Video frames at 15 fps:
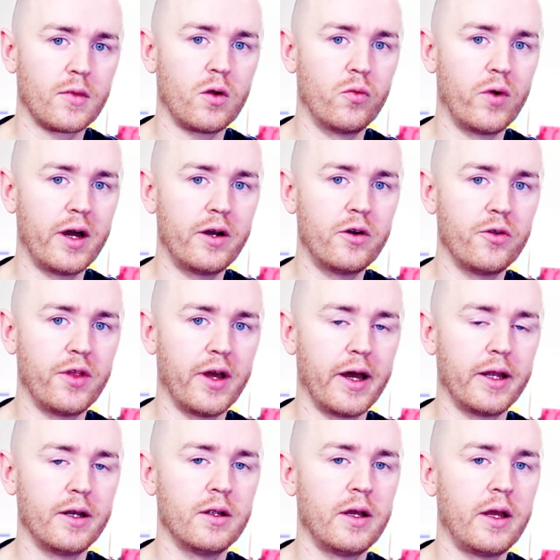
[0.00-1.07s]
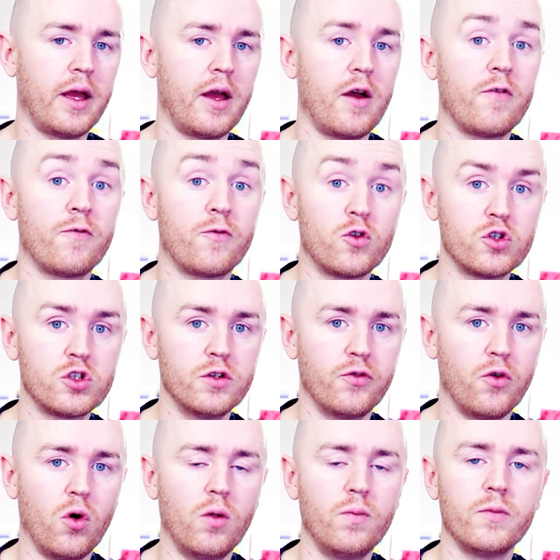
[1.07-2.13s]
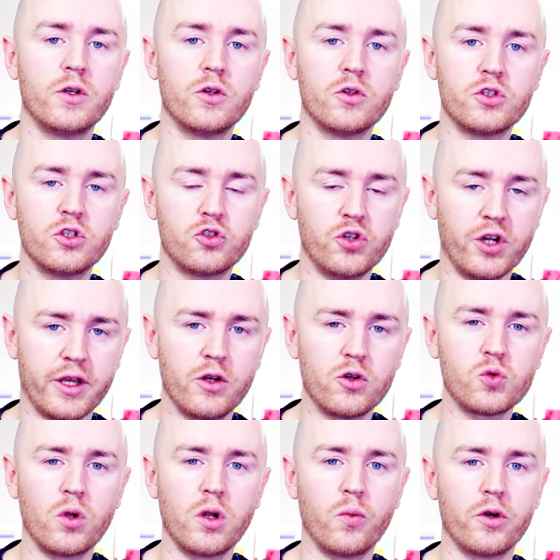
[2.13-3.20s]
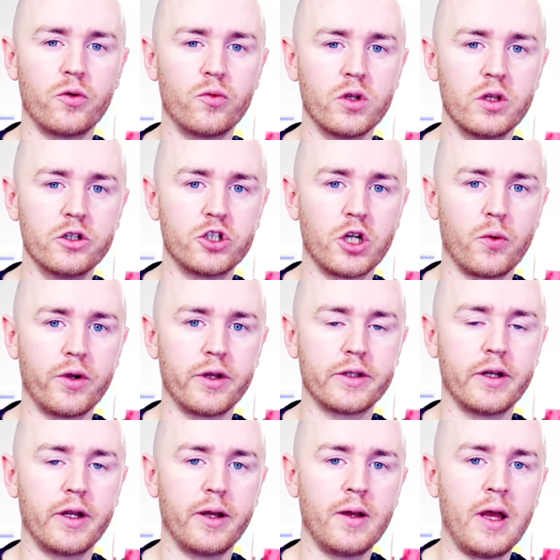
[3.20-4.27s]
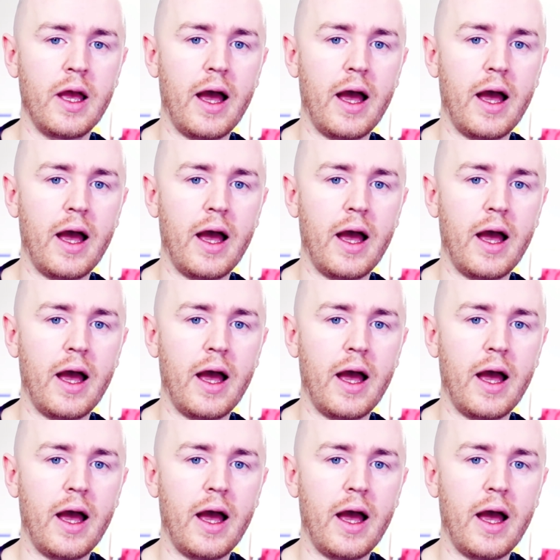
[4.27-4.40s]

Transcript: Rather than, first of all, here's the trick. Here's what I want to really share with you today.